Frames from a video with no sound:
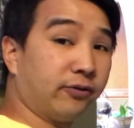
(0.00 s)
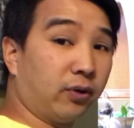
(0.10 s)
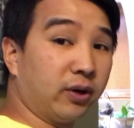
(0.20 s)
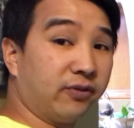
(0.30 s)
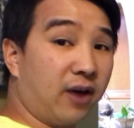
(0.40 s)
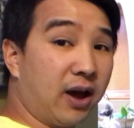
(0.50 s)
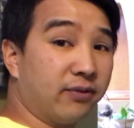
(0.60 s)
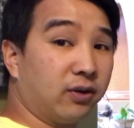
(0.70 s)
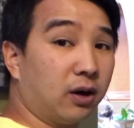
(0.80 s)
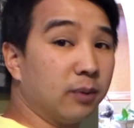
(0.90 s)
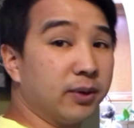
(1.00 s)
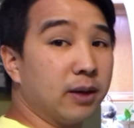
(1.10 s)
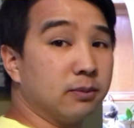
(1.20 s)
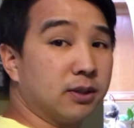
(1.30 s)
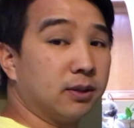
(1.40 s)
45
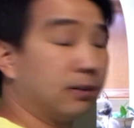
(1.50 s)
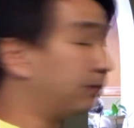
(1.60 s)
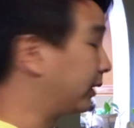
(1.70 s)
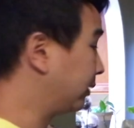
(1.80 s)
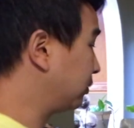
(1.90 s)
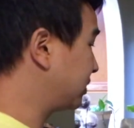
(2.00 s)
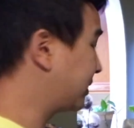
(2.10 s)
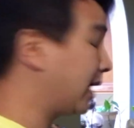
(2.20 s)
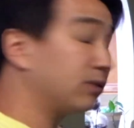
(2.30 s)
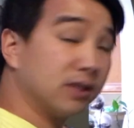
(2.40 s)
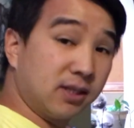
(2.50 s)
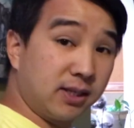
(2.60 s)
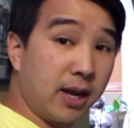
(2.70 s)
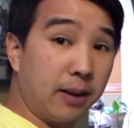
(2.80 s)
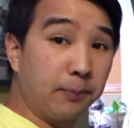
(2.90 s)
RPMs. But it will sound the
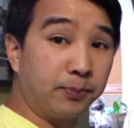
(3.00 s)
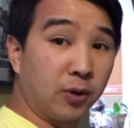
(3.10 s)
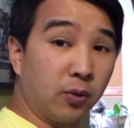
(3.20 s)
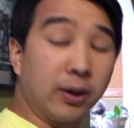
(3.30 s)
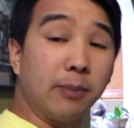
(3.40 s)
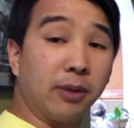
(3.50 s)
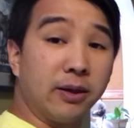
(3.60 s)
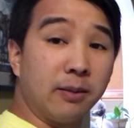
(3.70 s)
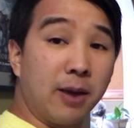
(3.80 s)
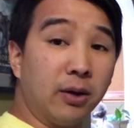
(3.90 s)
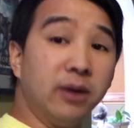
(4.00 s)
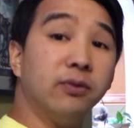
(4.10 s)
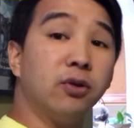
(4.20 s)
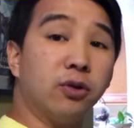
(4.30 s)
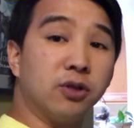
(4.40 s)
same when I play them out,
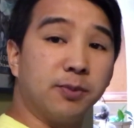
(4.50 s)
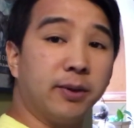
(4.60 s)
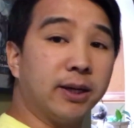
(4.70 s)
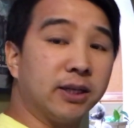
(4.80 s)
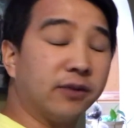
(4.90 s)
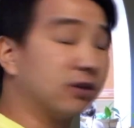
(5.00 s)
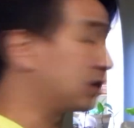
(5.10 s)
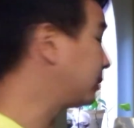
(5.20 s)
even though they're spinning at different